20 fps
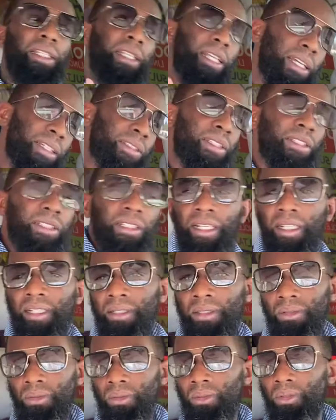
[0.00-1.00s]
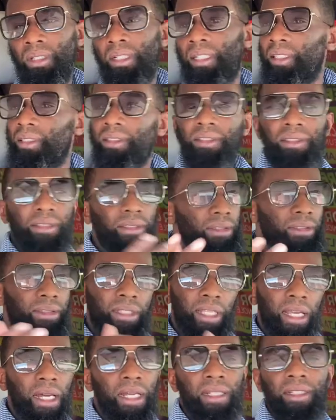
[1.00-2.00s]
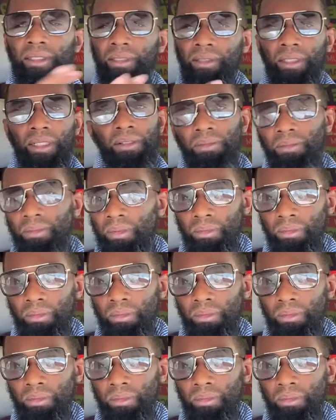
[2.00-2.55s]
yesterday, because that other stuff,